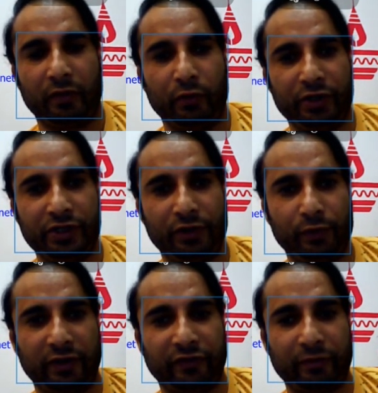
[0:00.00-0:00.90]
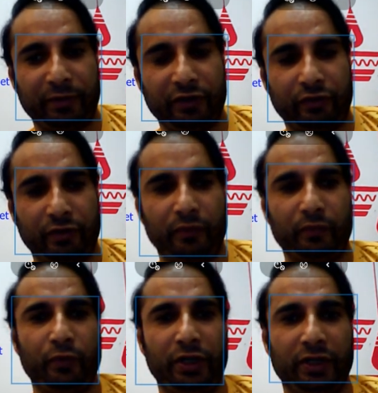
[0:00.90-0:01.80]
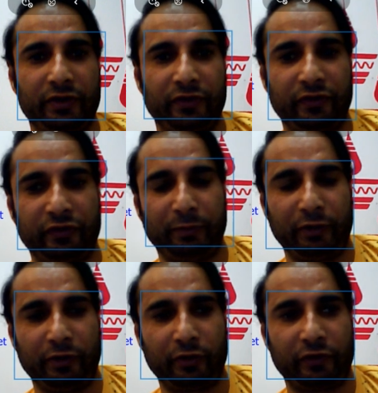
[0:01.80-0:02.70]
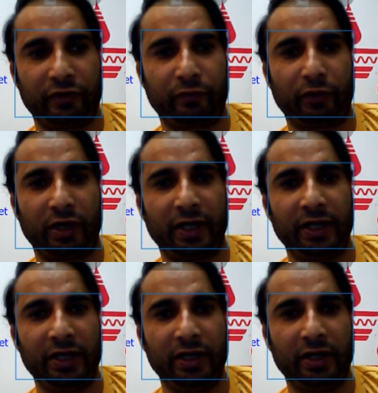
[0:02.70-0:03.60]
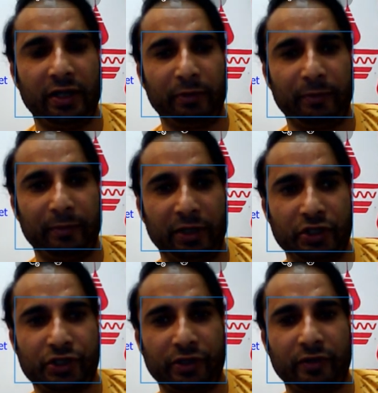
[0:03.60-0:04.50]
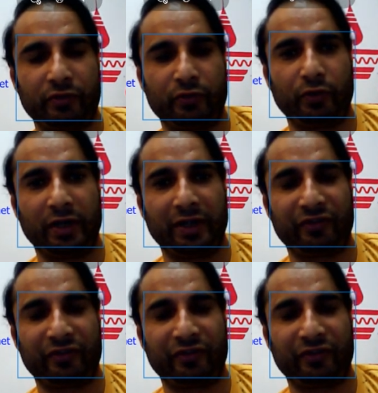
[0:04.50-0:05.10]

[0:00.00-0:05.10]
we deal with SAP, so this is the prerequisites for any implementation to